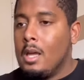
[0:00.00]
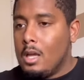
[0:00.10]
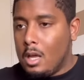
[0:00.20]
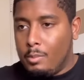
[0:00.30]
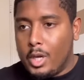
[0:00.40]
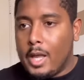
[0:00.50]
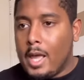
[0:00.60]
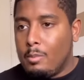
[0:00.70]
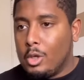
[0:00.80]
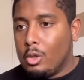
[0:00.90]
I put a
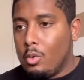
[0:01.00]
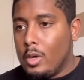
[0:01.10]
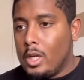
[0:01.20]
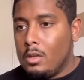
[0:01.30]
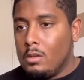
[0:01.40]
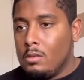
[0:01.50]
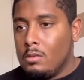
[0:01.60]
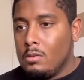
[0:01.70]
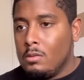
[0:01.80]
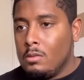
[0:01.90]
hammer through it.
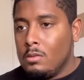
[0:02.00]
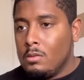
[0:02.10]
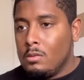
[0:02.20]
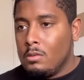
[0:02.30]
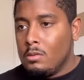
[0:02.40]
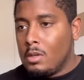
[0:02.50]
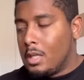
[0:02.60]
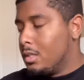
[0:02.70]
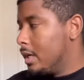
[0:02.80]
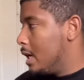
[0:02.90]
Uh, I
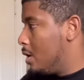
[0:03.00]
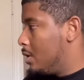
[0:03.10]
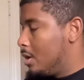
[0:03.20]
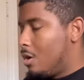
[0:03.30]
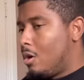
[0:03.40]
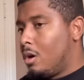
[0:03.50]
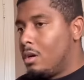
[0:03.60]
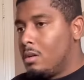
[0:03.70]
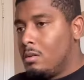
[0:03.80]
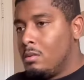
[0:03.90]
took it out in the yard.
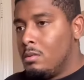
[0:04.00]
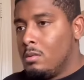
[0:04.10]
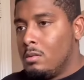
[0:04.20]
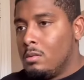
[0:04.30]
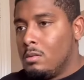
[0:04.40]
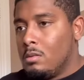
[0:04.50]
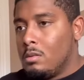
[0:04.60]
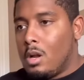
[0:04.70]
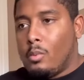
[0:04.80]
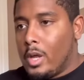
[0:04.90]
Uh,
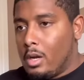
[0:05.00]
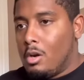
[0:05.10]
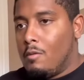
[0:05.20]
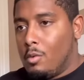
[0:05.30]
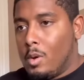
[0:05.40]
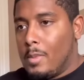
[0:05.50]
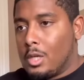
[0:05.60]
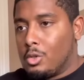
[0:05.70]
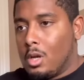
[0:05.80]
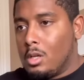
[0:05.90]
yeah. I ran it over with my
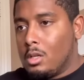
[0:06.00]
truck.